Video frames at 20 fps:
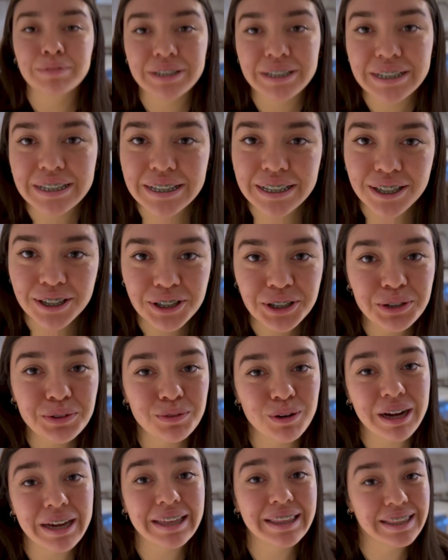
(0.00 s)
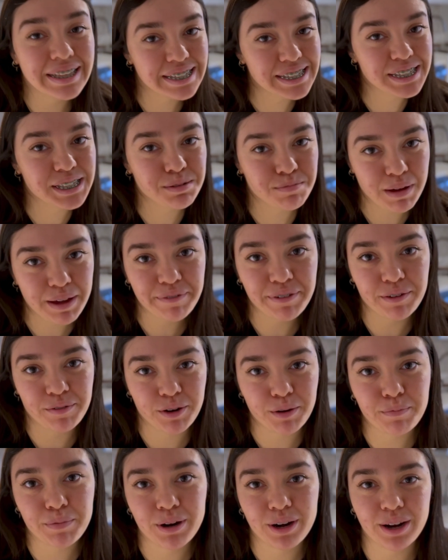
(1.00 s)
gonna tell you why this is my
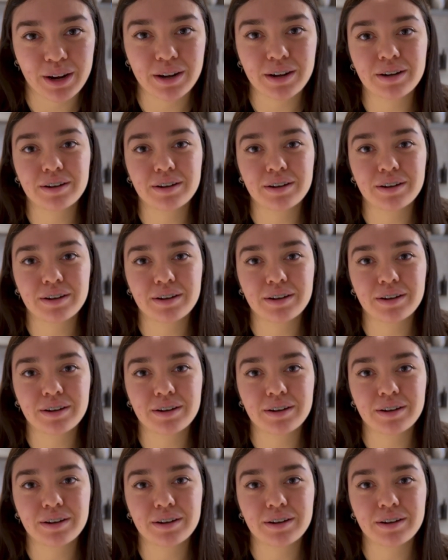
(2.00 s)
favorite part.